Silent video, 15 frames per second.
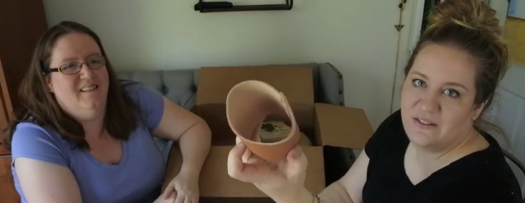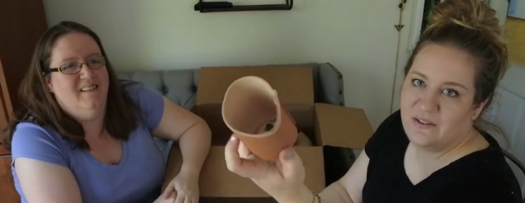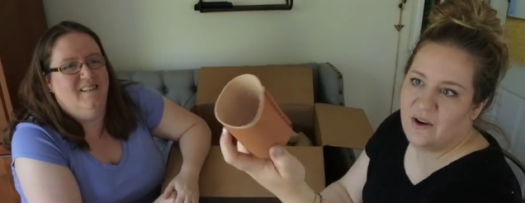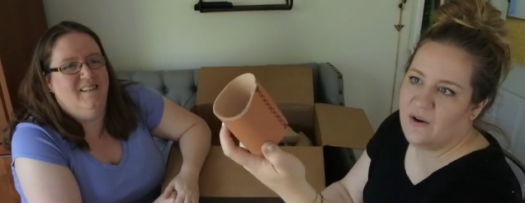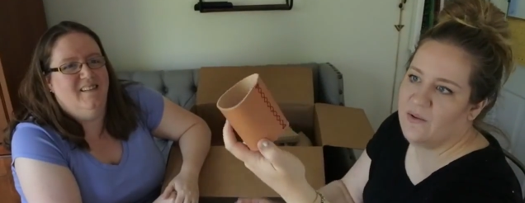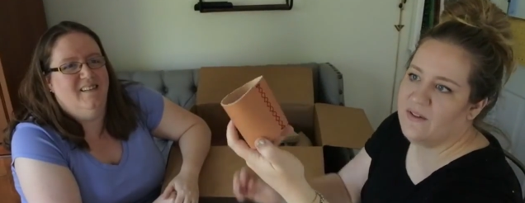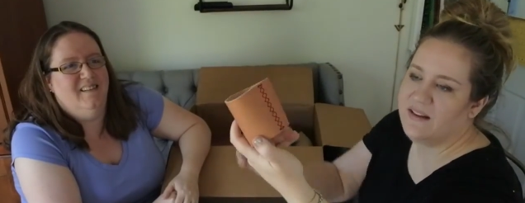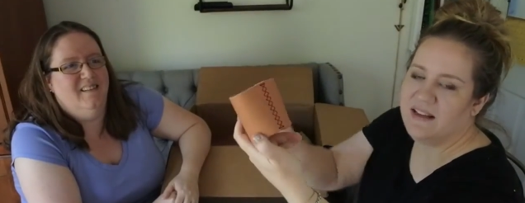
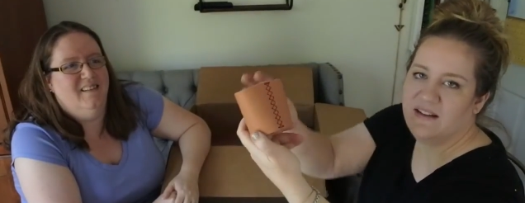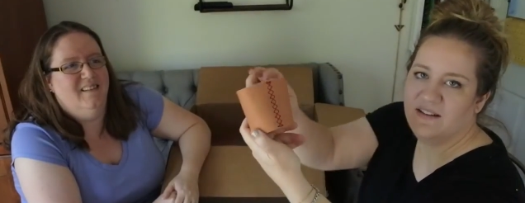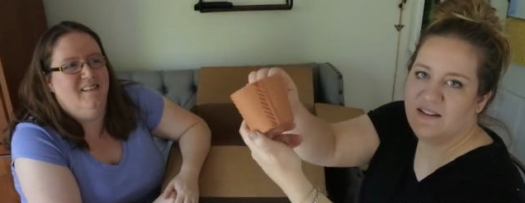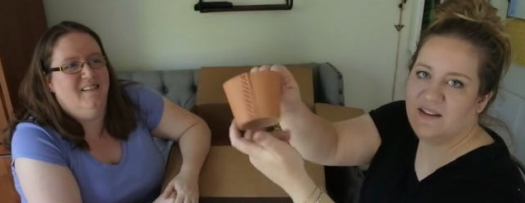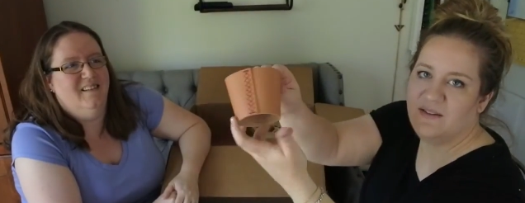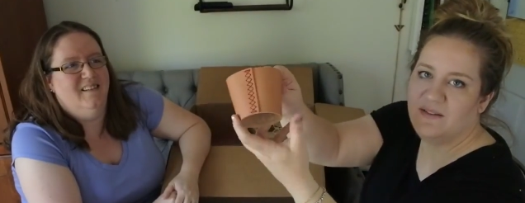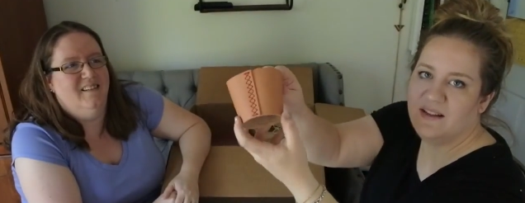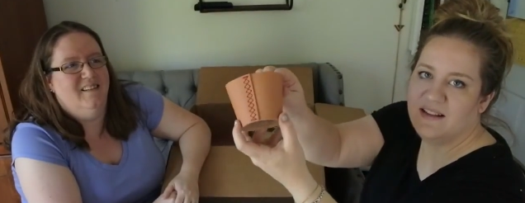Speaker 1: Oh, look how
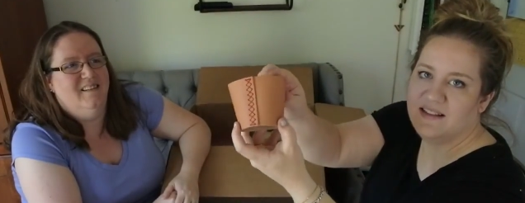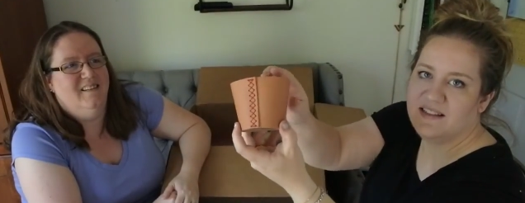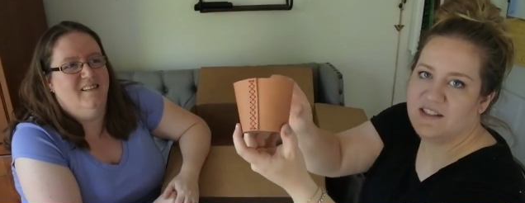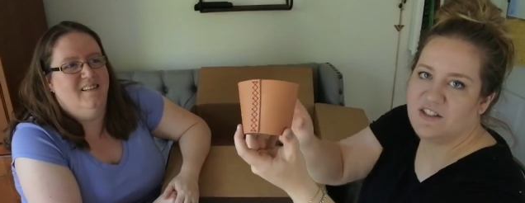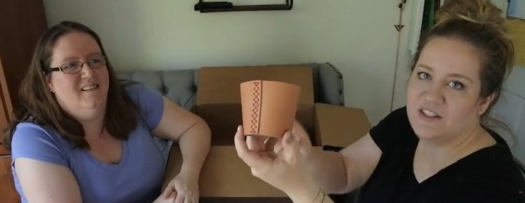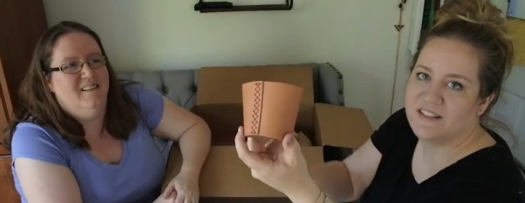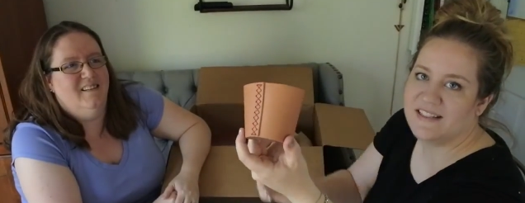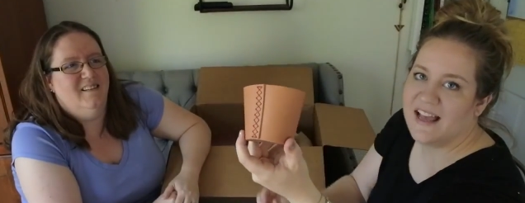cute that
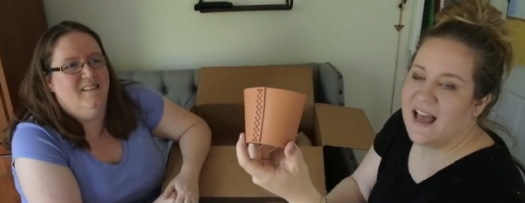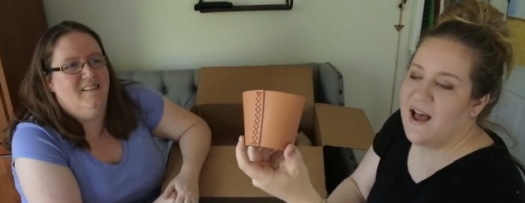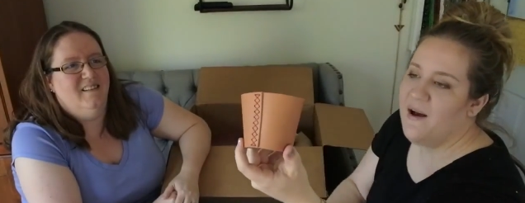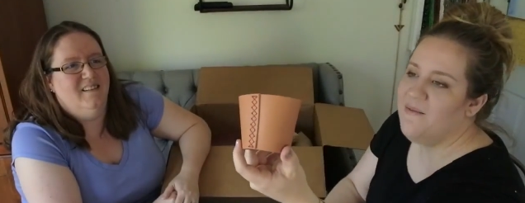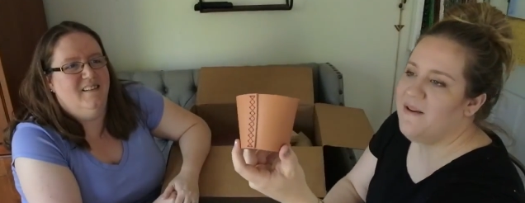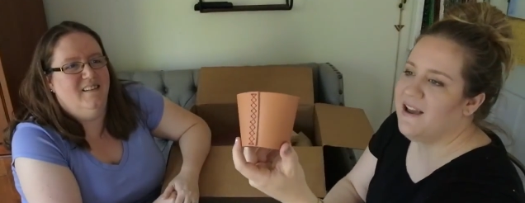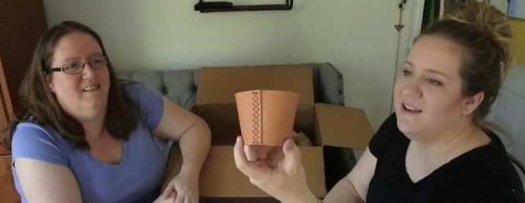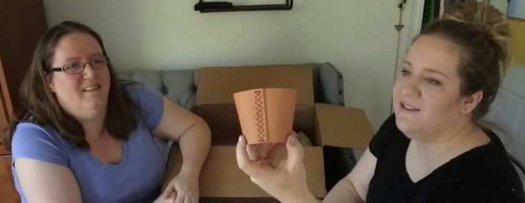stitching is.
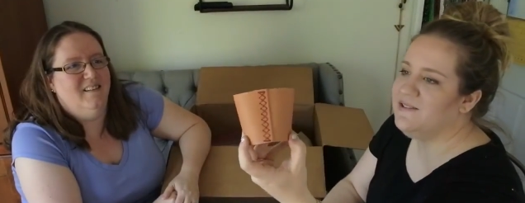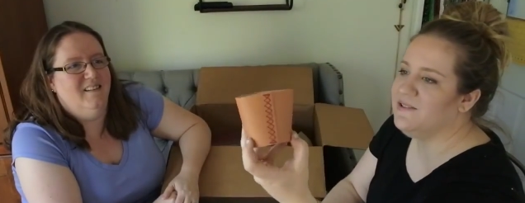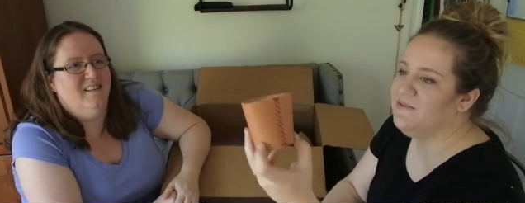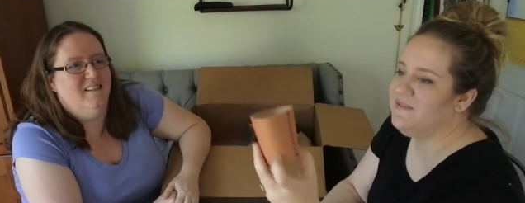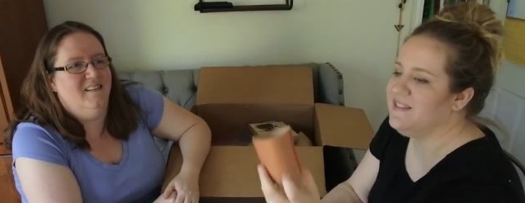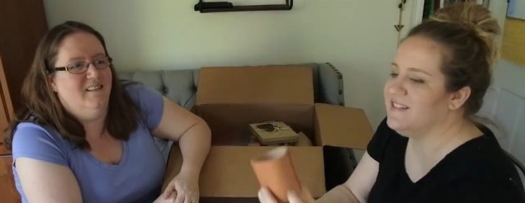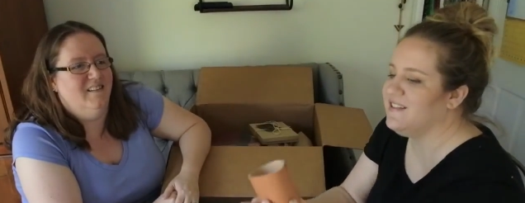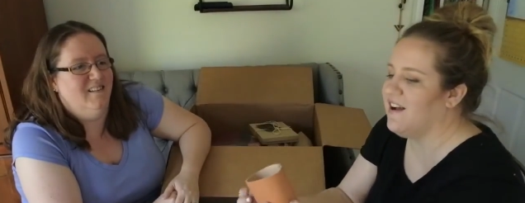My concern
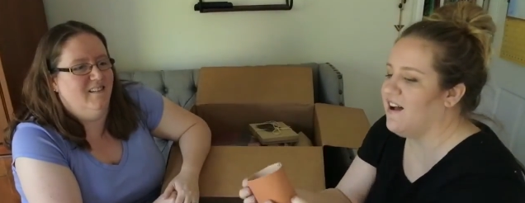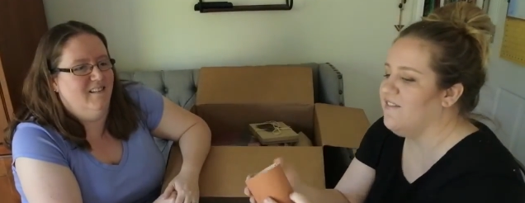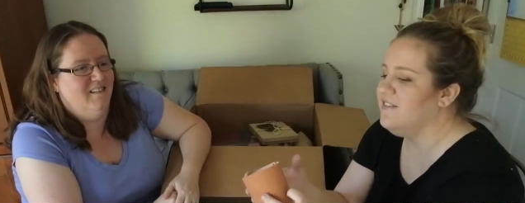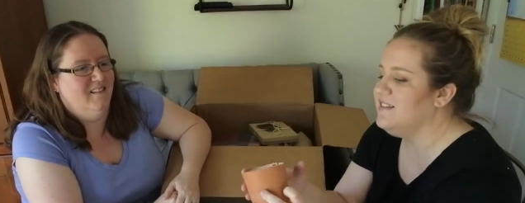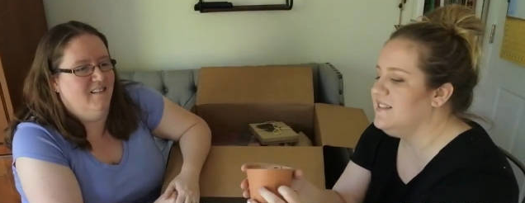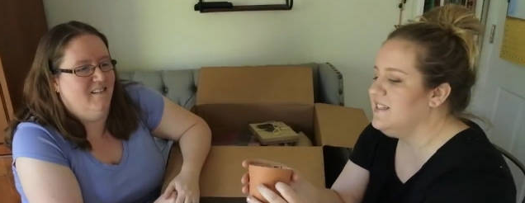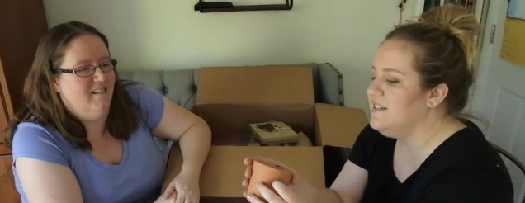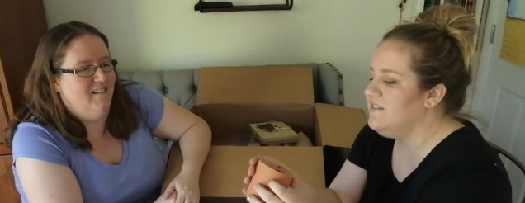with these
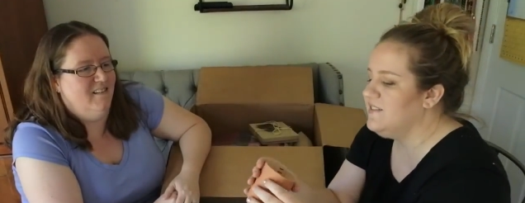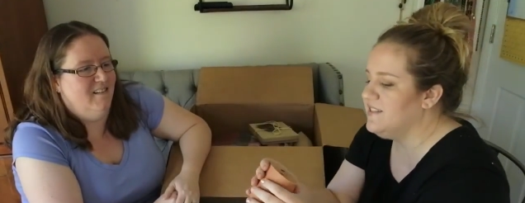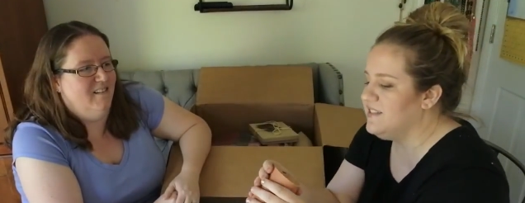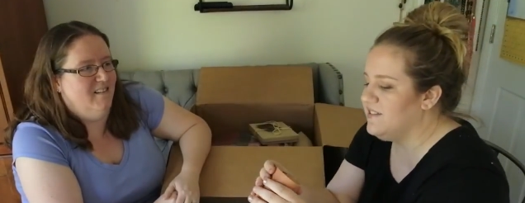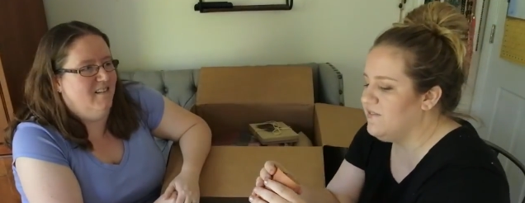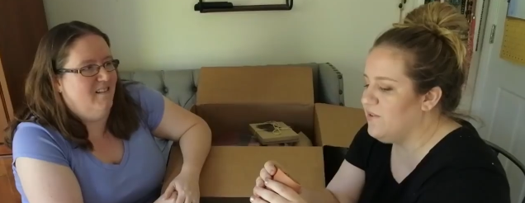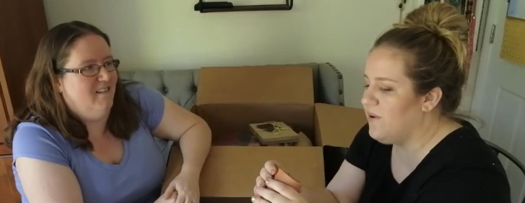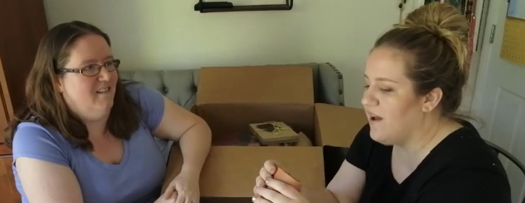coffee sleeves is
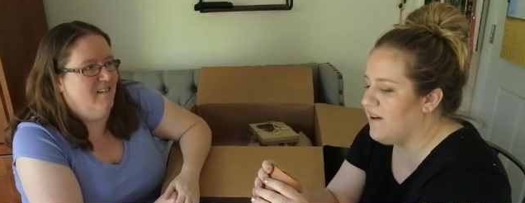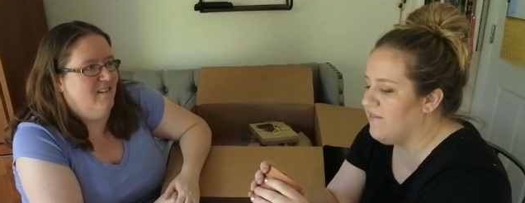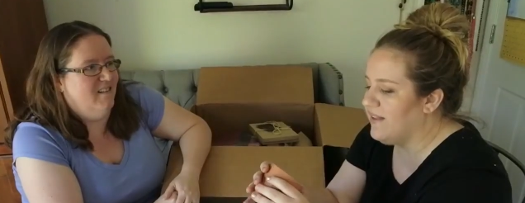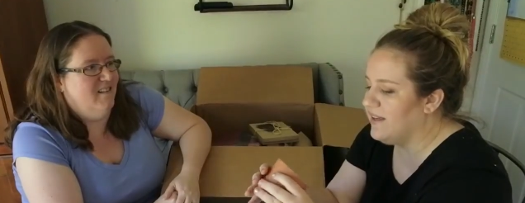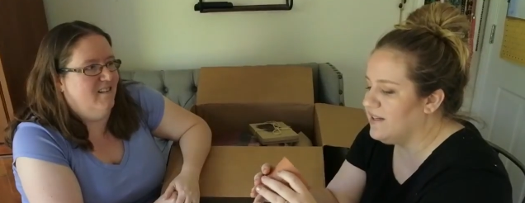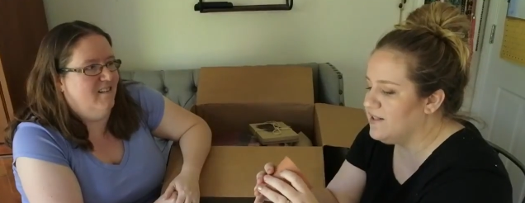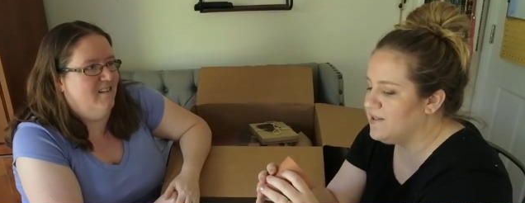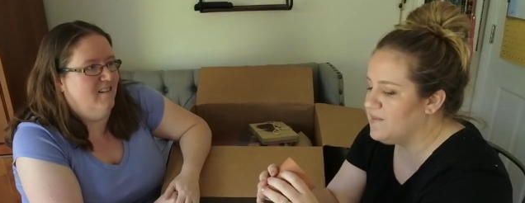if you have
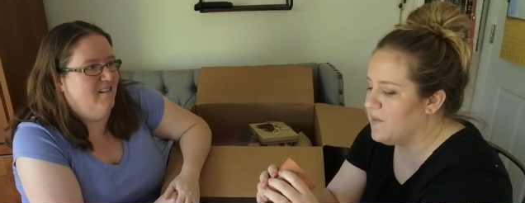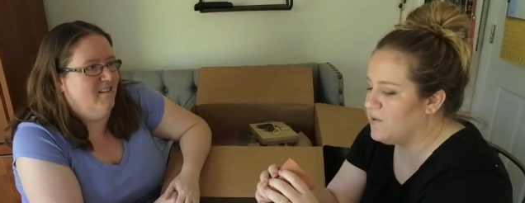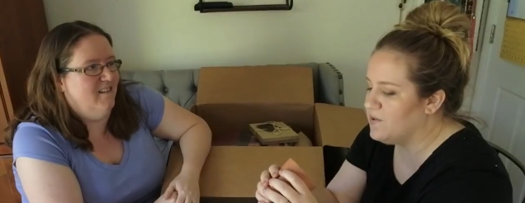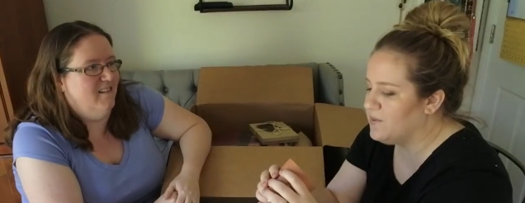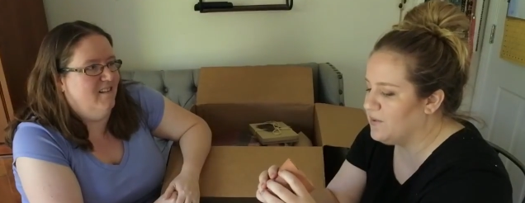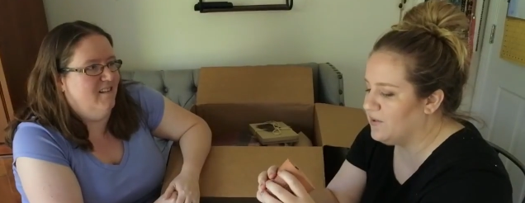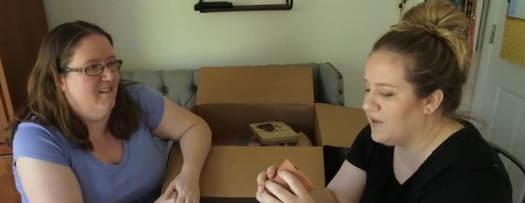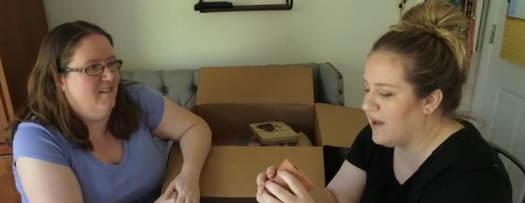like a
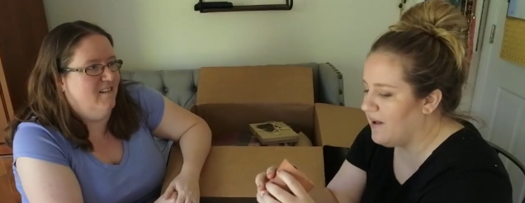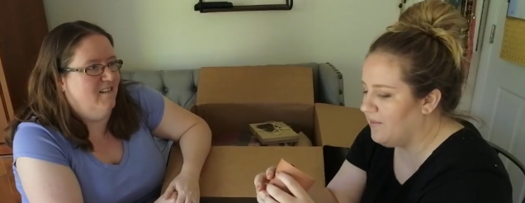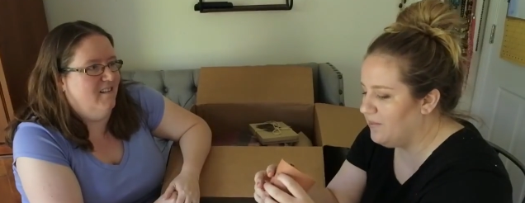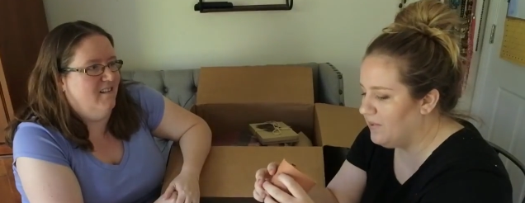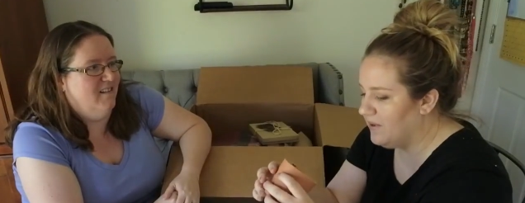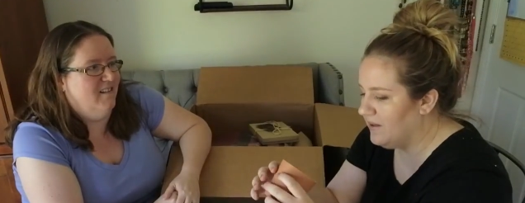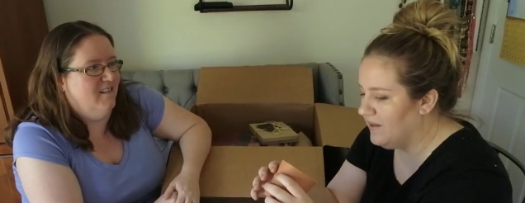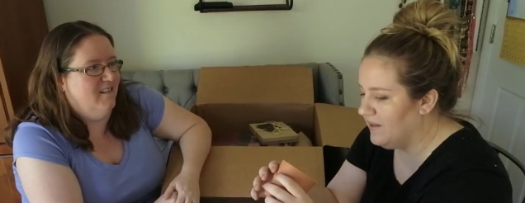disposable cup,